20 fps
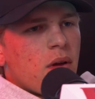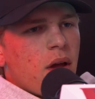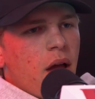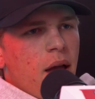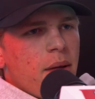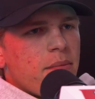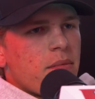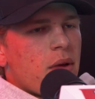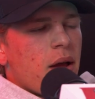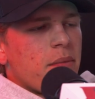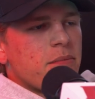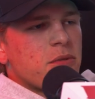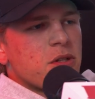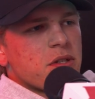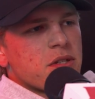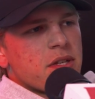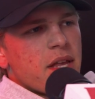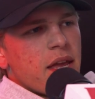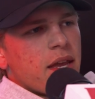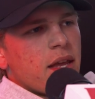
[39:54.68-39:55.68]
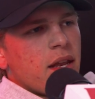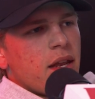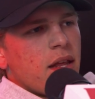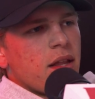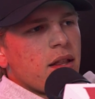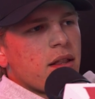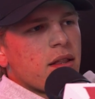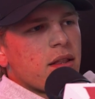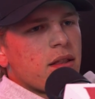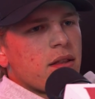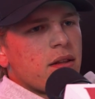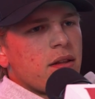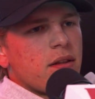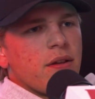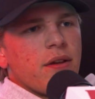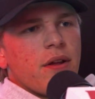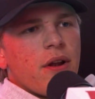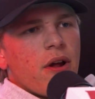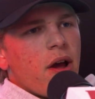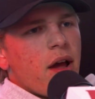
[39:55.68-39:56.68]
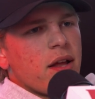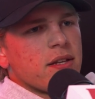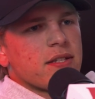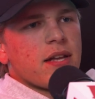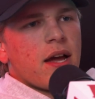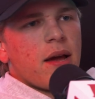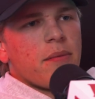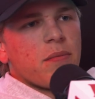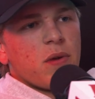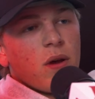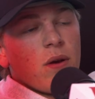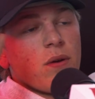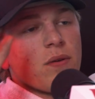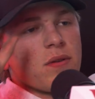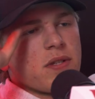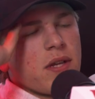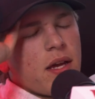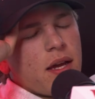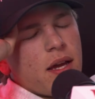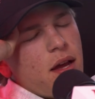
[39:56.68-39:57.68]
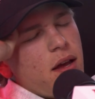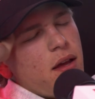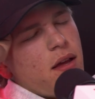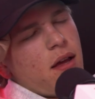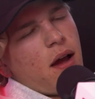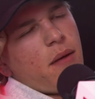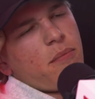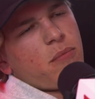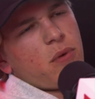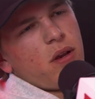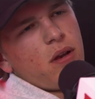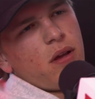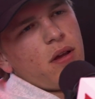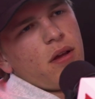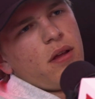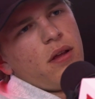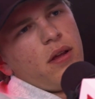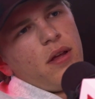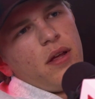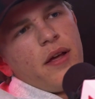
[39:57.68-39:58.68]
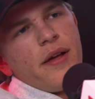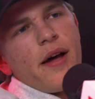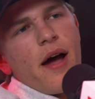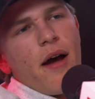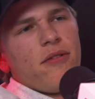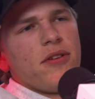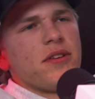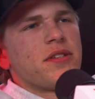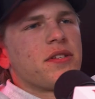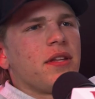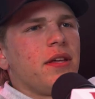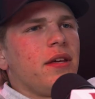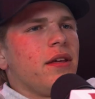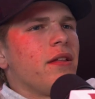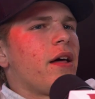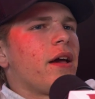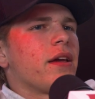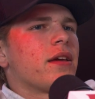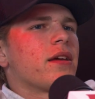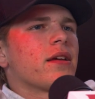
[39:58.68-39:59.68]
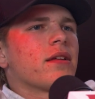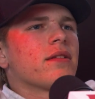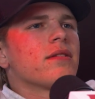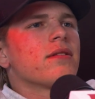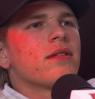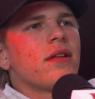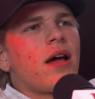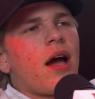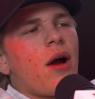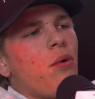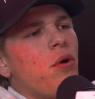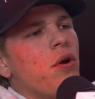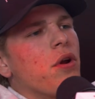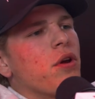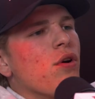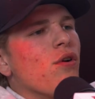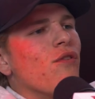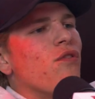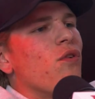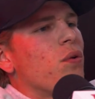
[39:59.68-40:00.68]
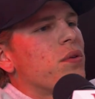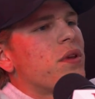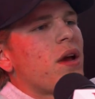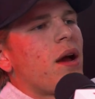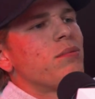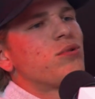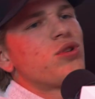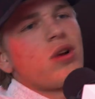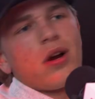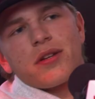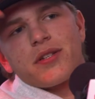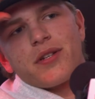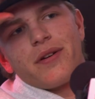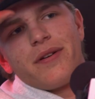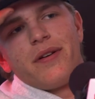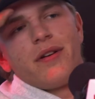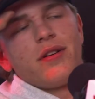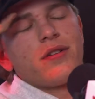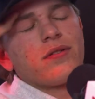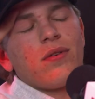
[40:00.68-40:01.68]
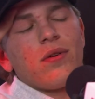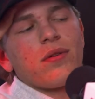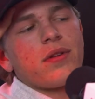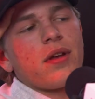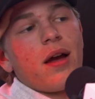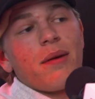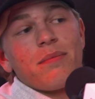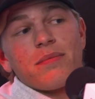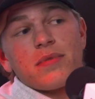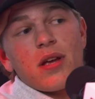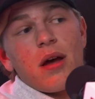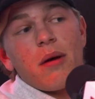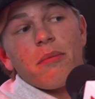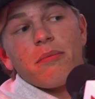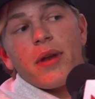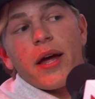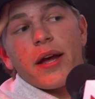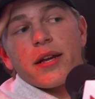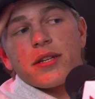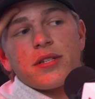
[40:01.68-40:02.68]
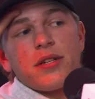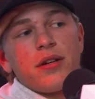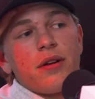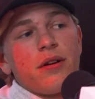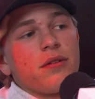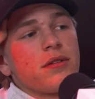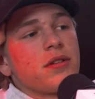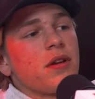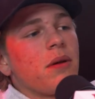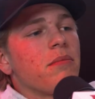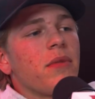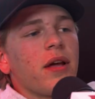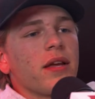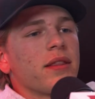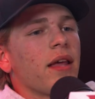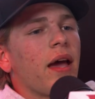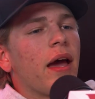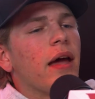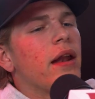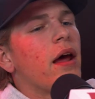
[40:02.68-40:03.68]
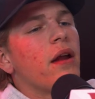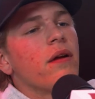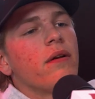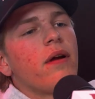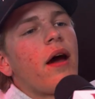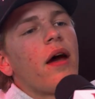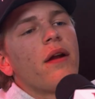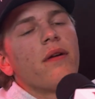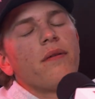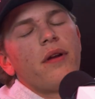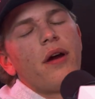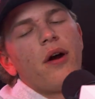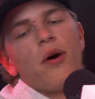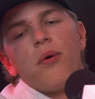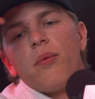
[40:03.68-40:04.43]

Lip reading: I'm just taking it, as time goes. Like I'm gonna obviously, like, I want to go full time truck series, full time something next year, something like that. I don't know,